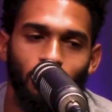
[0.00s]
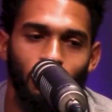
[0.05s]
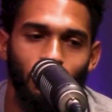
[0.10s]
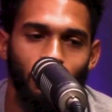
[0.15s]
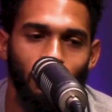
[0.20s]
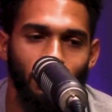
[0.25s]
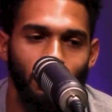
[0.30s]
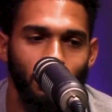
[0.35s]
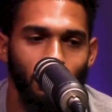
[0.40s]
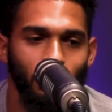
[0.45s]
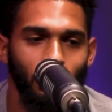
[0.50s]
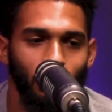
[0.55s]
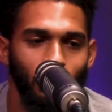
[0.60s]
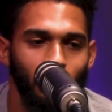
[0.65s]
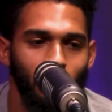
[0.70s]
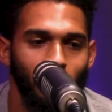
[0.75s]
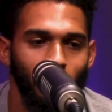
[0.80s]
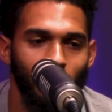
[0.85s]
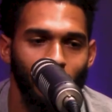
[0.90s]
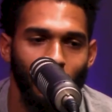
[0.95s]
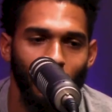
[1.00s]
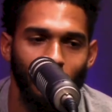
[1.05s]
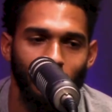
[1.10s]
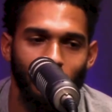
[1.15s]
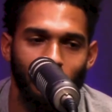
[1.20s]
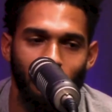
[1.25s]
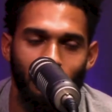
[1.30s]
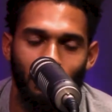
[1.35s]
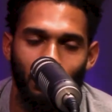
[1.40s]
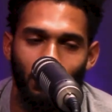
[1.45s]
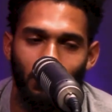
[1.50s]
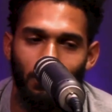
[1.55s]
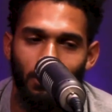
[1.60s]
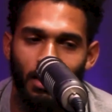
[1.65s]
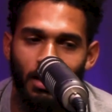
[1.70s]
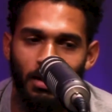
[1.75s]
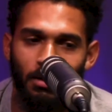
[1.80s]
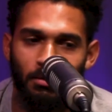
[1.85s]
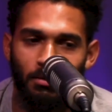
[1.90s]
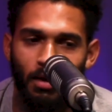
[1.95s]
first. You know, I just thought
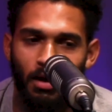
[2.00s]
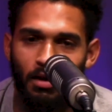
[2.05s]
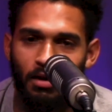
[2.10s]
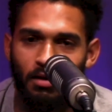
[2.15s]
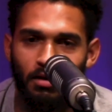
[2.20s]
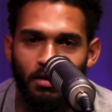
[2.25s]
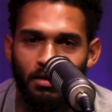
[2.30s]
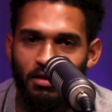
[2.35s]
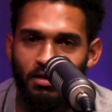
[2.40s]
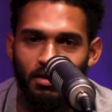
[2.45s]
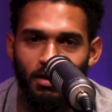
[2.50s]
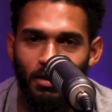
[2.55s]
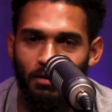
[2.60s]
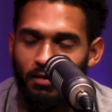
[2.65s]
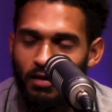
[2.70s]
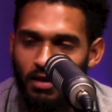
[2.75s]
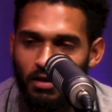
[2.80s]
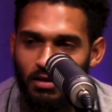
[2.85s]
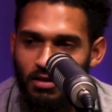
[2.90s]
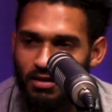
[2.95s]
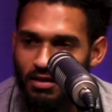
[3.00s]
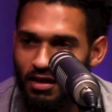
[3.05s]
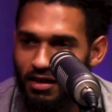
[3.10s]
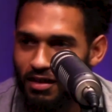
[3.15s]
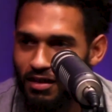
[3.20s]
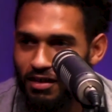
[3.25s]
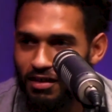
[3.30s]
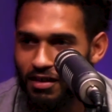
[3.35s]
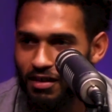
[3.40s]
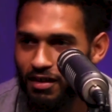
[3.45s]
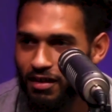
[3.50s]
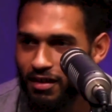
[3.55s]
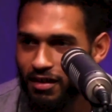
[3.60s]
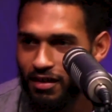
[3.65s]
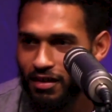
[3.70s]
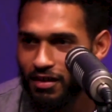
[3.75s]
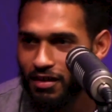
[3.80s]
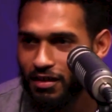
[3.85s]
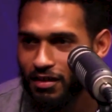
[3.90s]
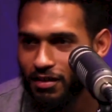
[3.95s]
like my stuff ain't stink.
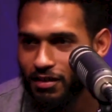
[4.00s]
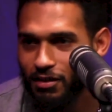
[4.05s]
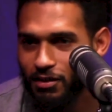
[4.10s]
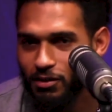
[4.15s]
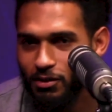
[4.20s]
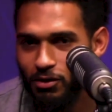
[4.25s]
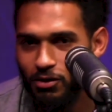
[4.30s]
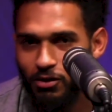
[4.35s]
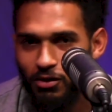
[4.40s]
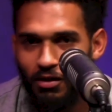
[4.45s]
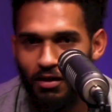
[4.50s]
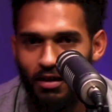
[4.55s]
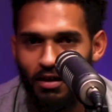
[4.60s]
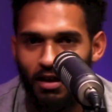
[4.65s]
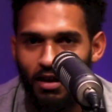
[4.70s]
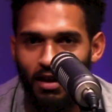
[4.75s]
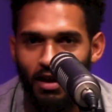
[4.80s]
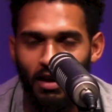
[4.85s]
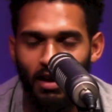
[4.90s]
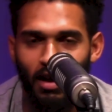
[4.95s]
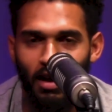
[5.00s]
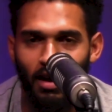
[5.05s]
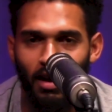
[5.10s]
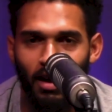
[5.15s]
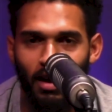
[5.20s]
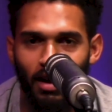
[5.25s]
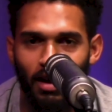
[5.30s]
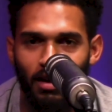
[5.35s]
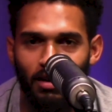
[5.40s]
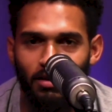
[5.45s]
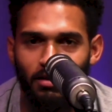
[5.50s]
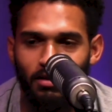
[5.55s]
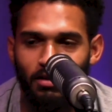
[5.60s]
You know, Mm. I, I, had